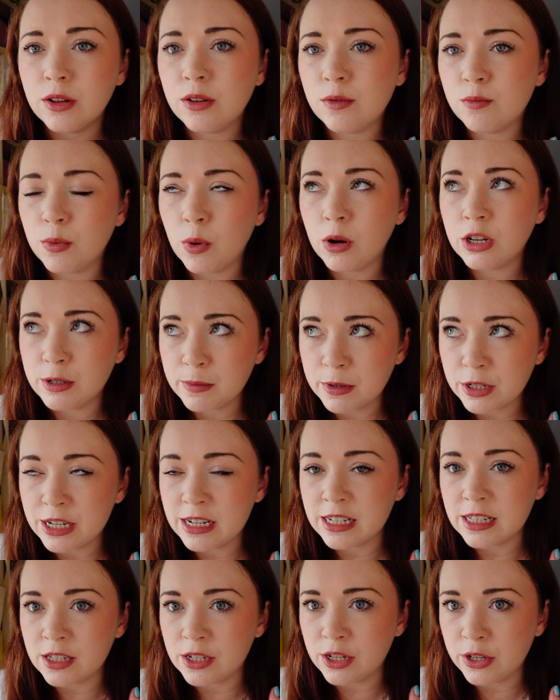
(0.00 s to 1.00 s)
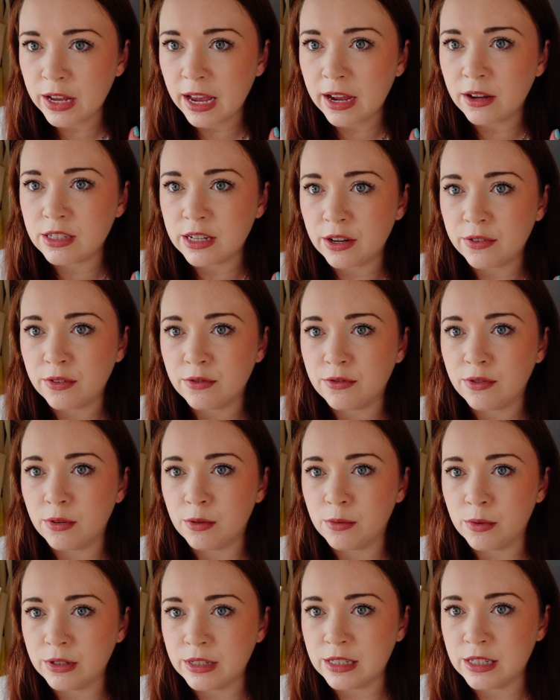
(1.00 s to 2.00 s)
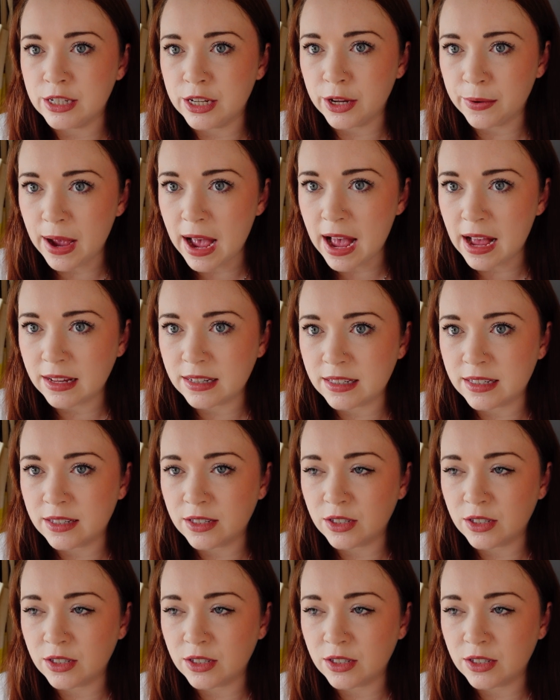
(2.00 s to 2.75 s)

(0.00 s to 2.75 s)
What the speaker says: Washing machines in the UK are different from the ones in the US.